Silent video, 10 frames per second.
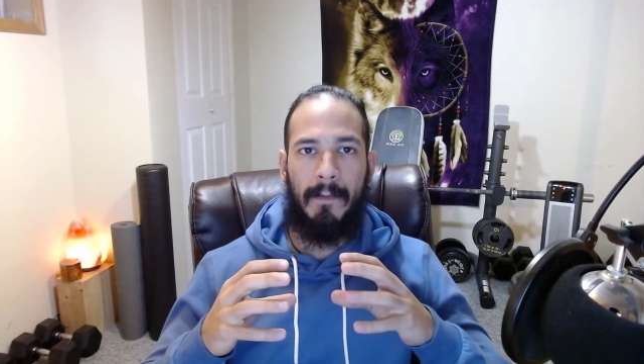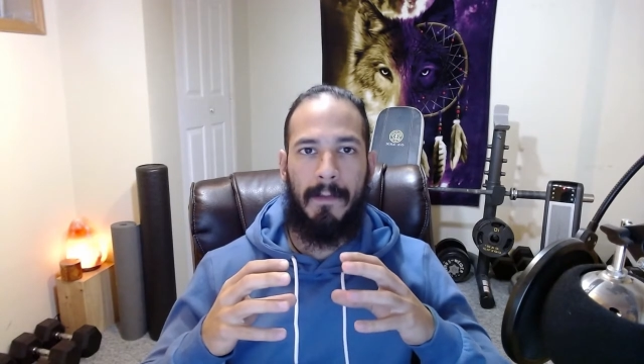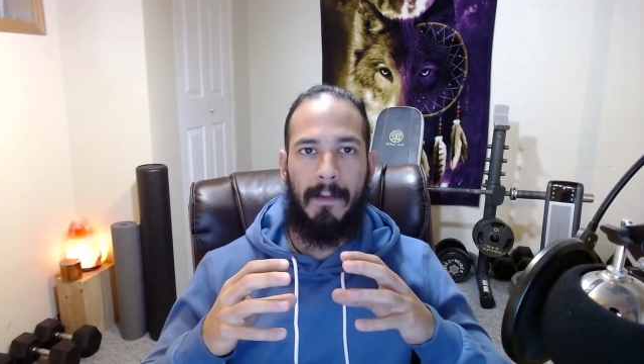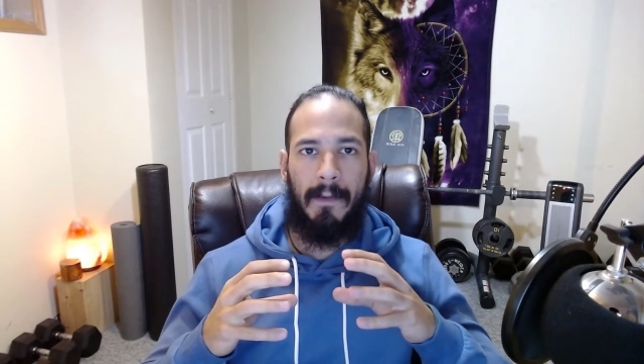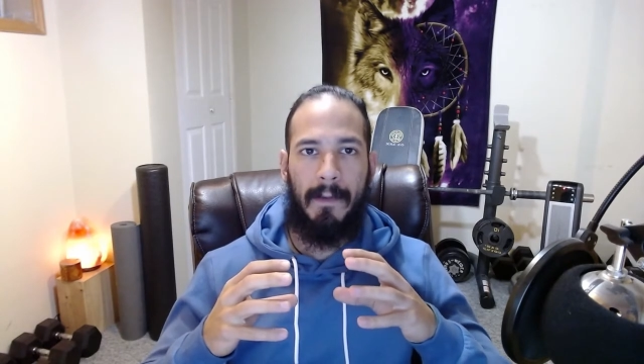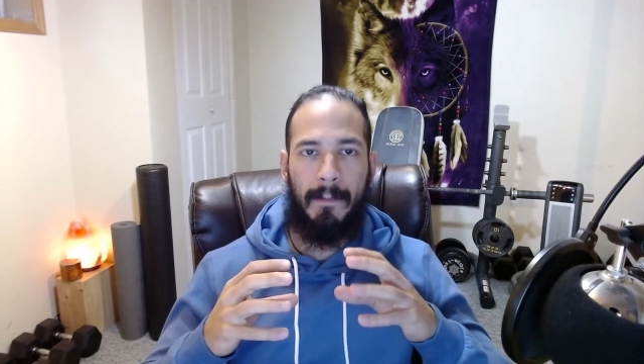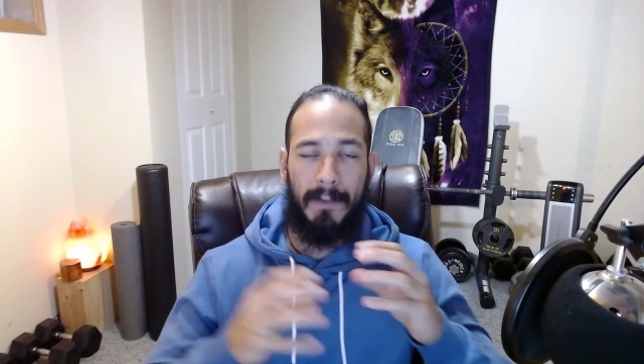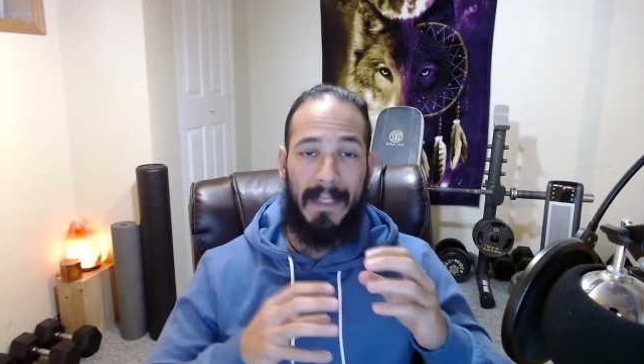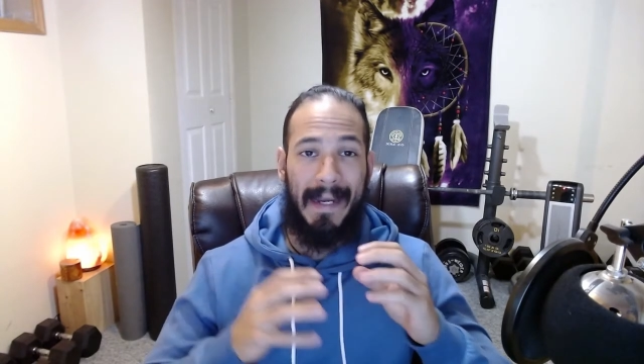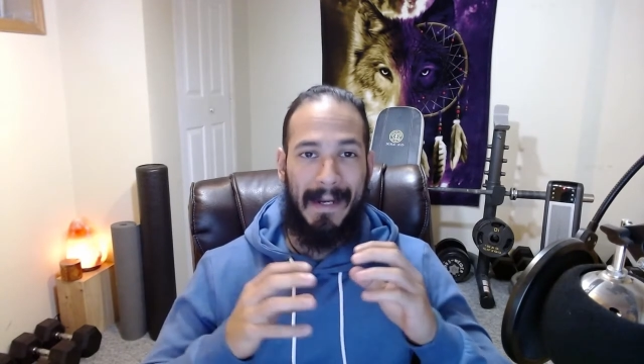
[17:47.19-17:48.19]
the
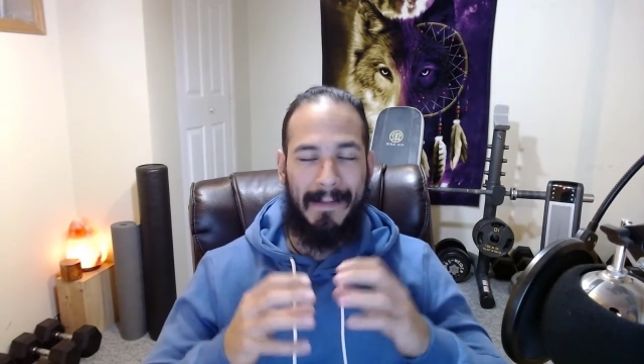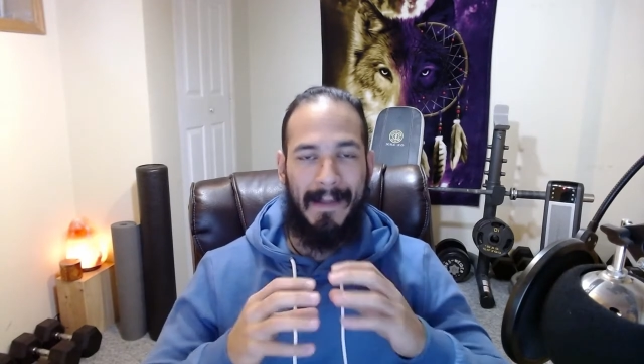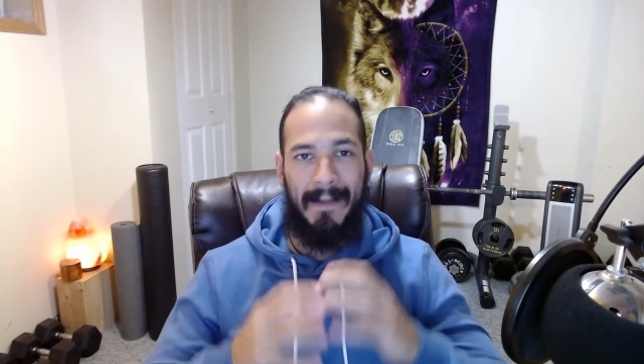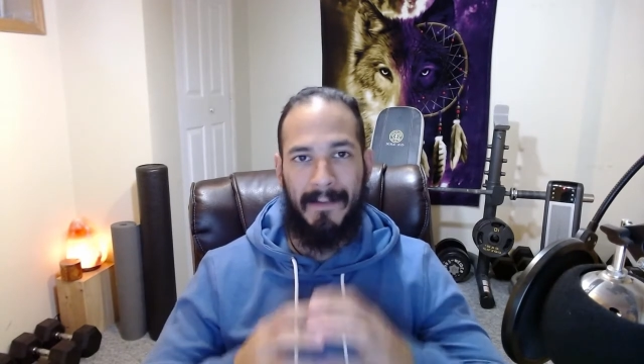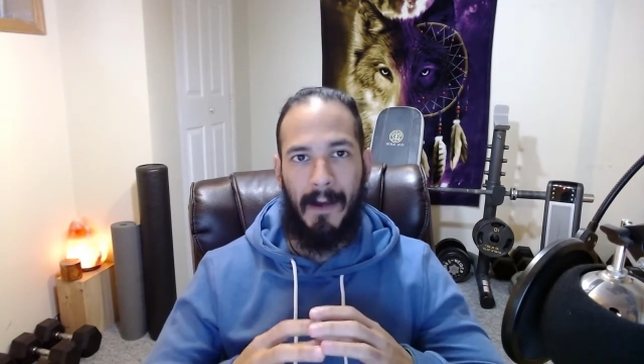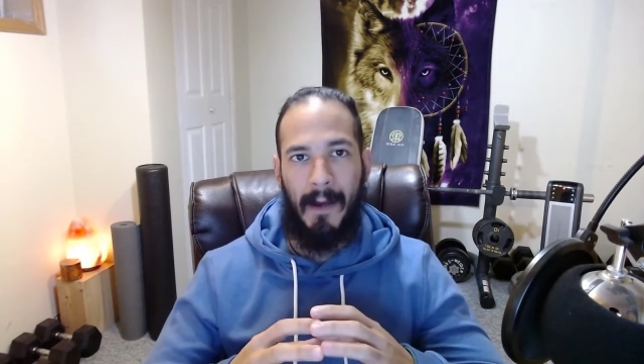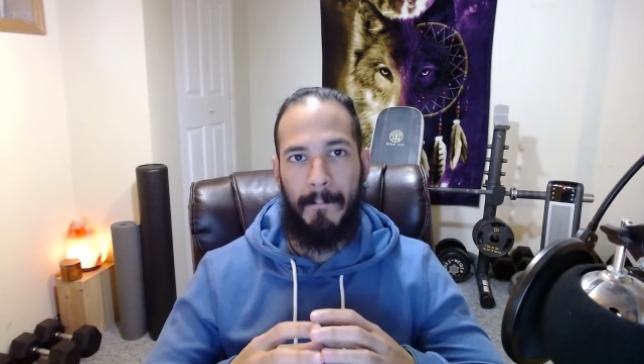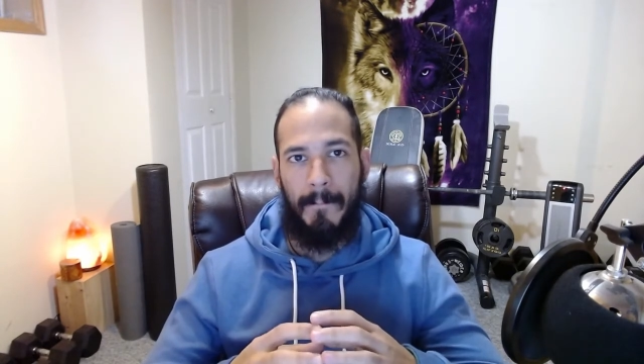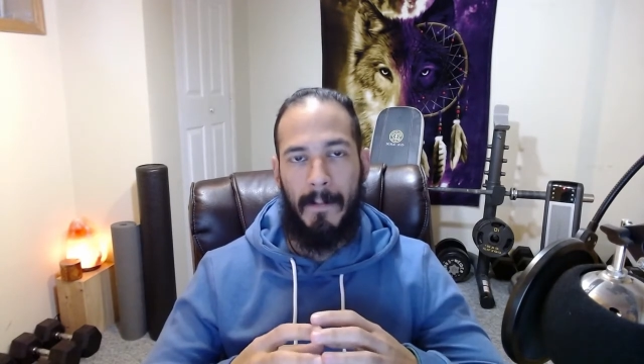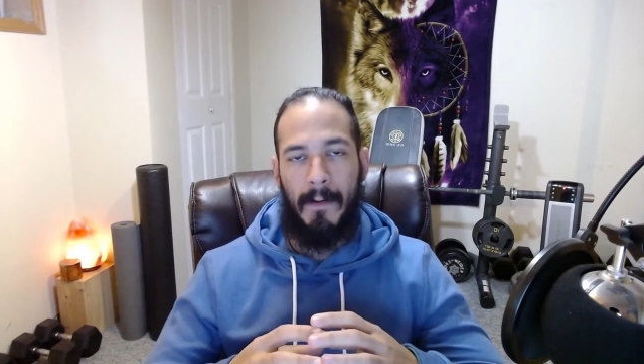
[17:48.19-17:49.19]
planet at that time.